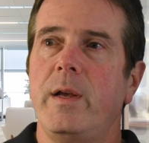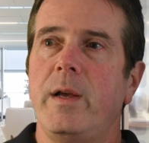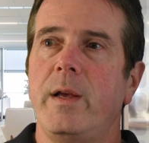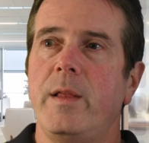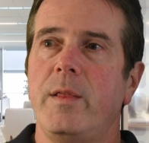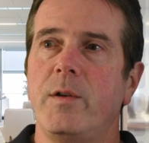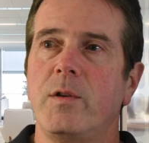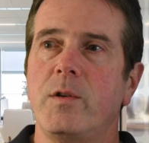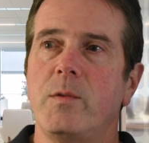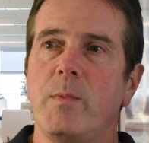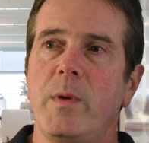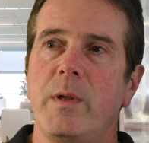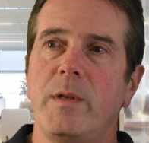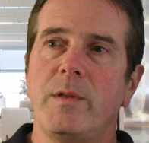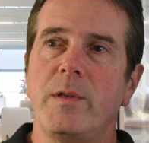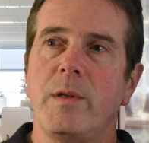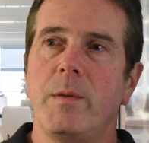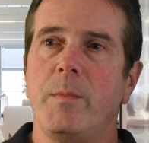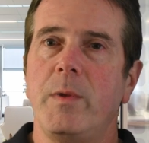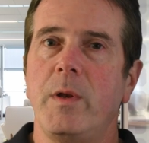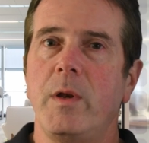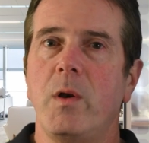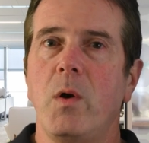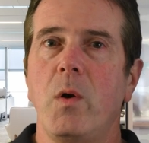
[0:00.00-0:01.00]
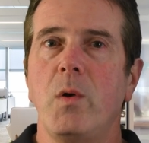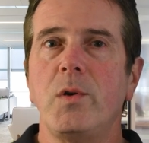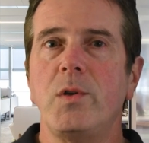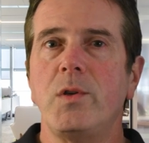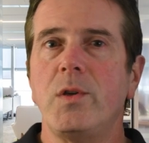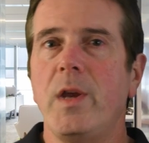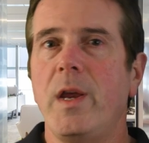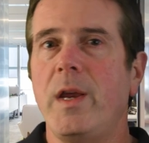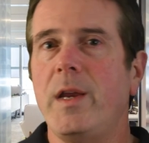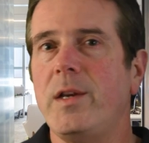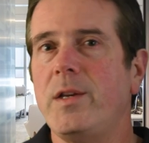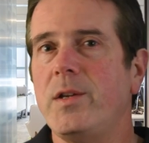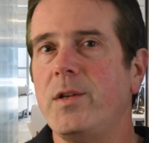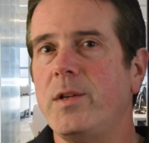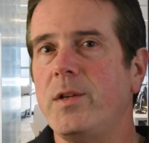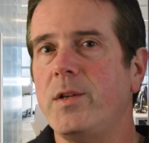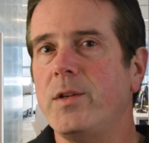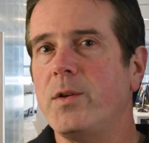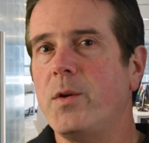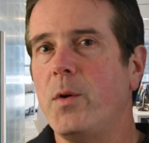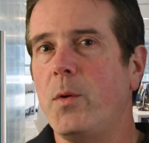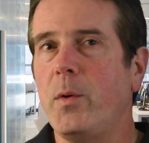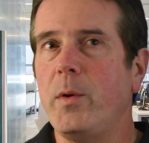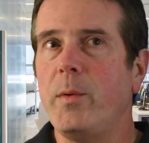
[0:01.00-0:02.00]
There's been some negotiations
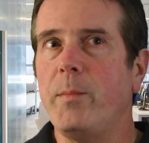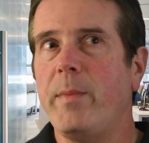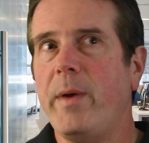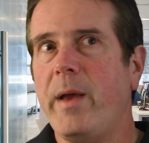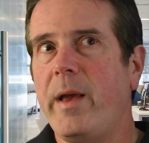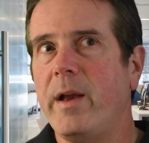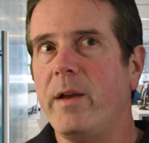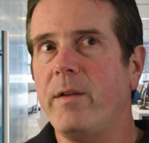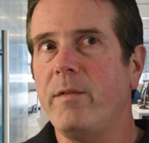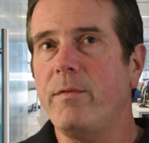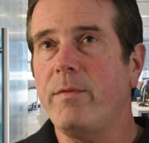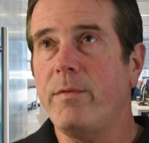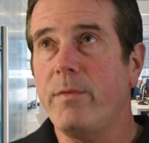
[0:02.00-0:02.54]
going back and